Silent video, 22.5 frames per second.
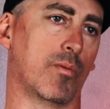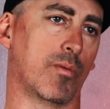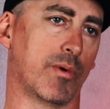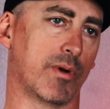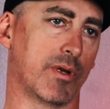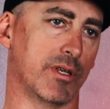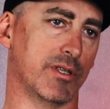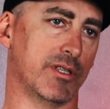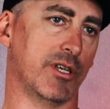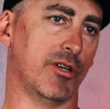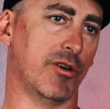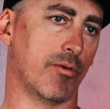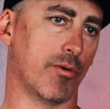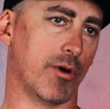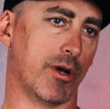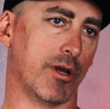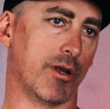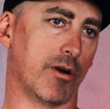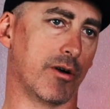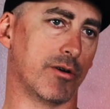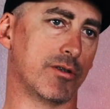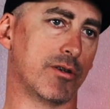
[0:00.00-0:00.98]
continue
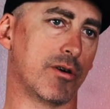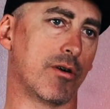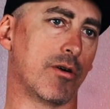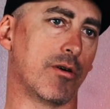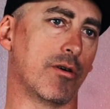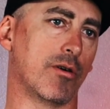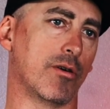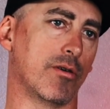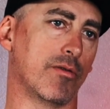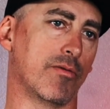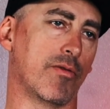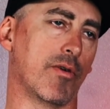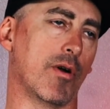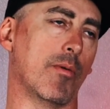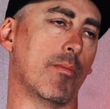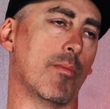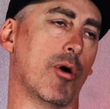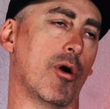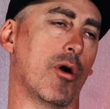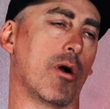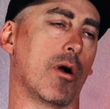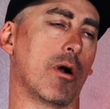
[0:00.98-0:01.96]
running our Turner front
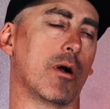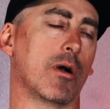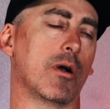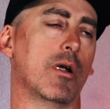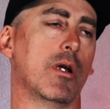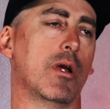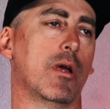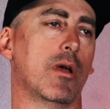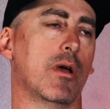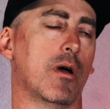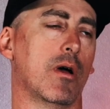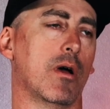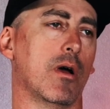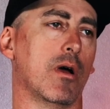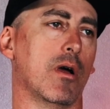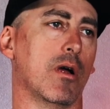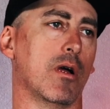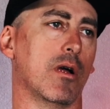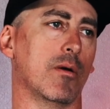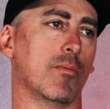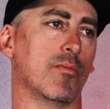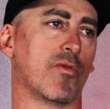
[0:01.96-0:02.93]
bar
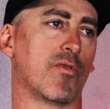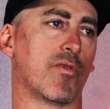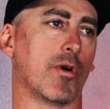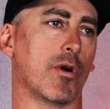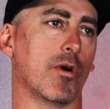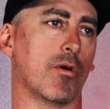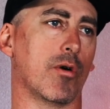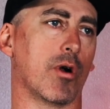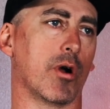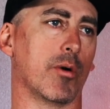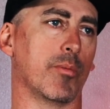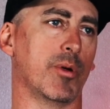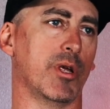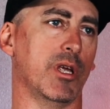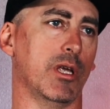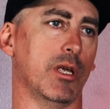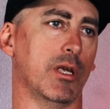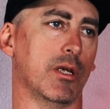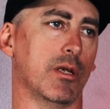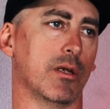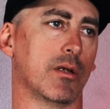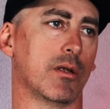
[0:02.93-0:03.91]
for
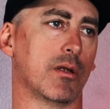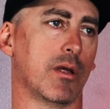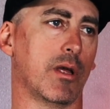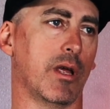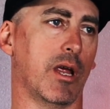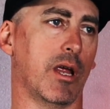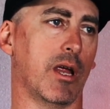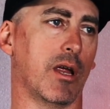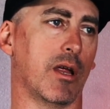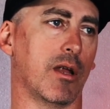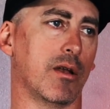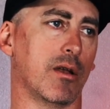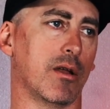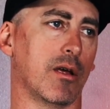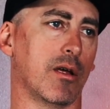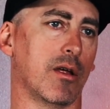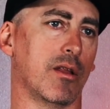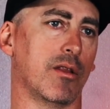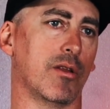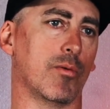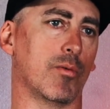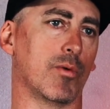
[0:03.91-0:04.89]
ORP, and
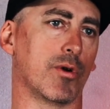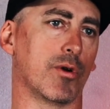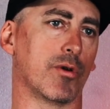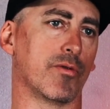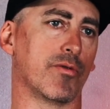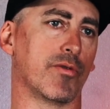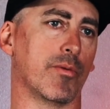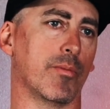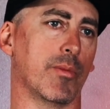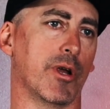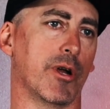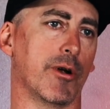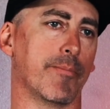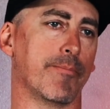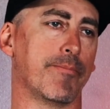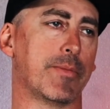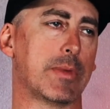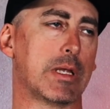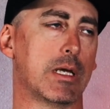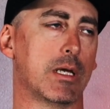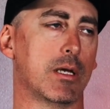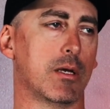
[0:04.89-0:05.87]
then we'll go from there.
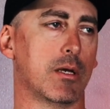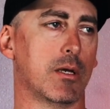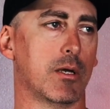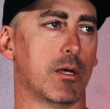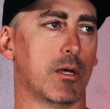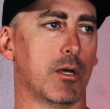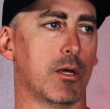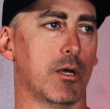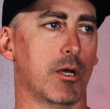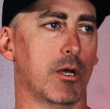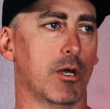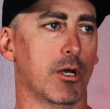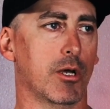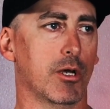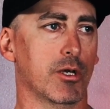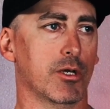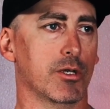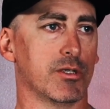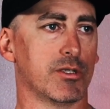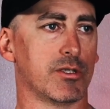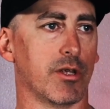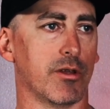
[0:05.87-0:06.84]

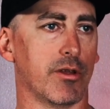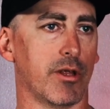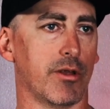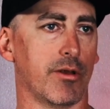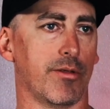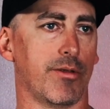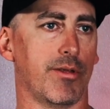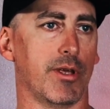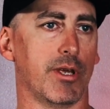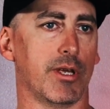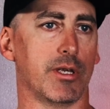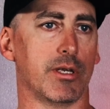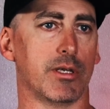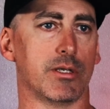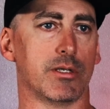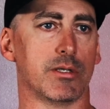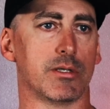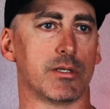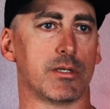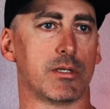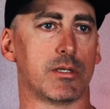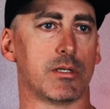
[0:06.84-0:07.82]
So the other thing
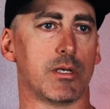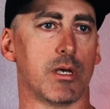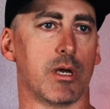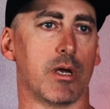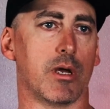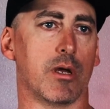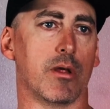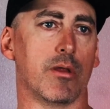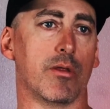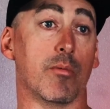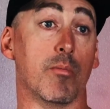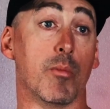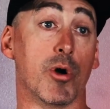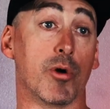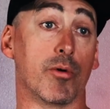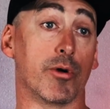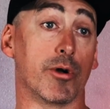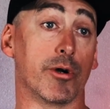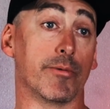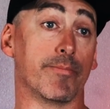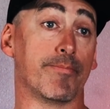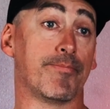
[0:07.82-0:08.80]
is the
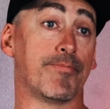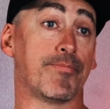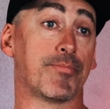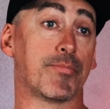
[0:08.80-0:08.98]
motor.